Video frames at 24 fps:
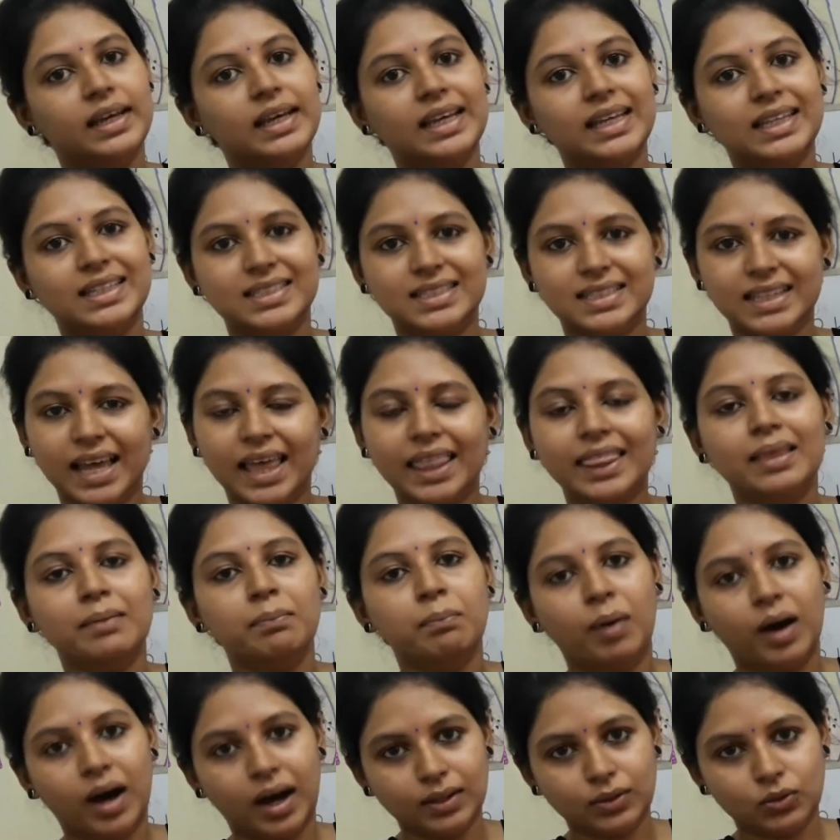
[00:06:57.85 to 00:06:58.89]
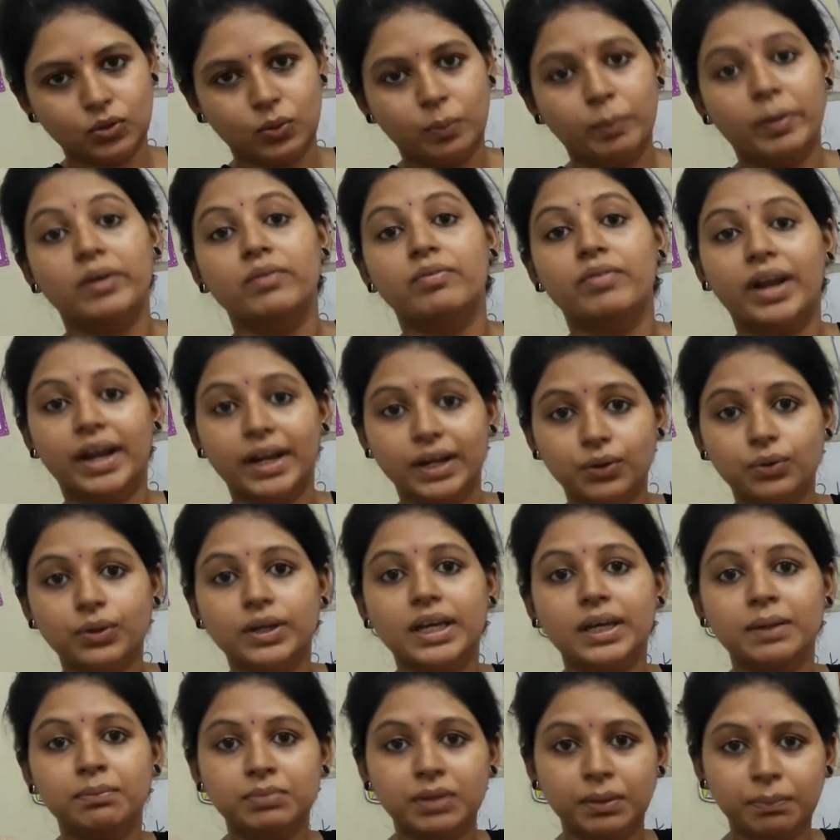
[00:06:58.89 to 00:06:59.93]
Inside the bathroom. And where do you
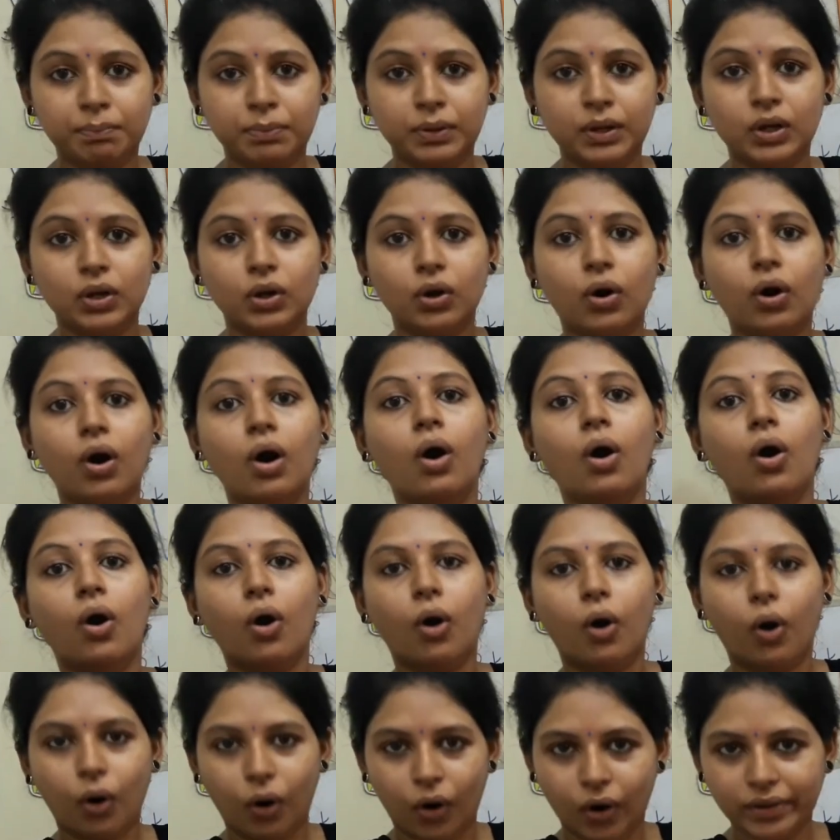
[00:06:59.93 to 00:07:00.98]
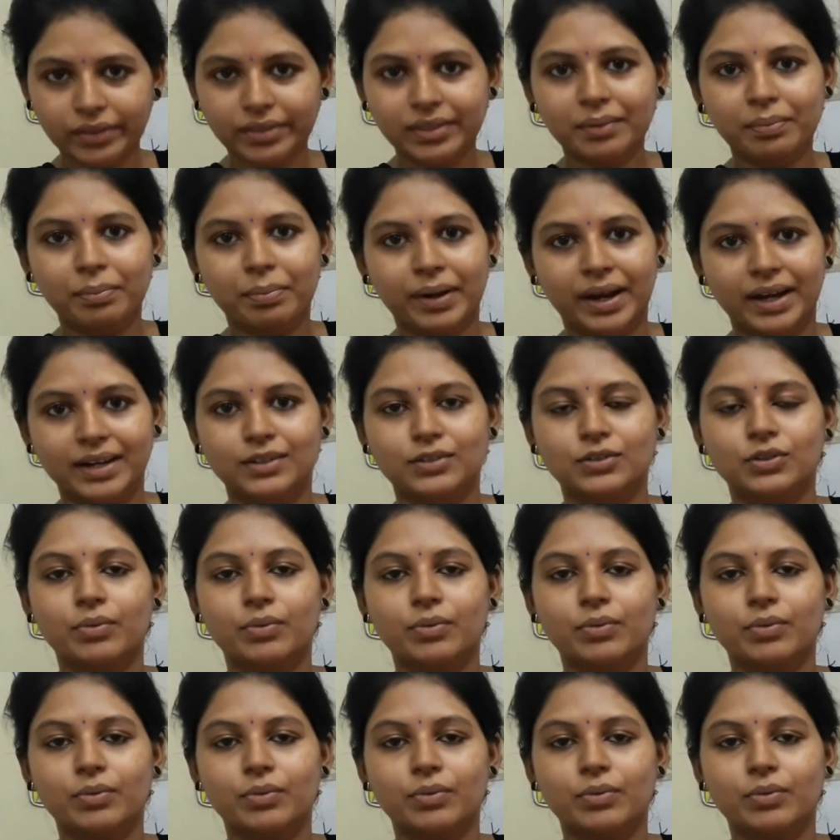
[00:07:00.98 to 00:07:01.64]
keep the pillow? On the bed.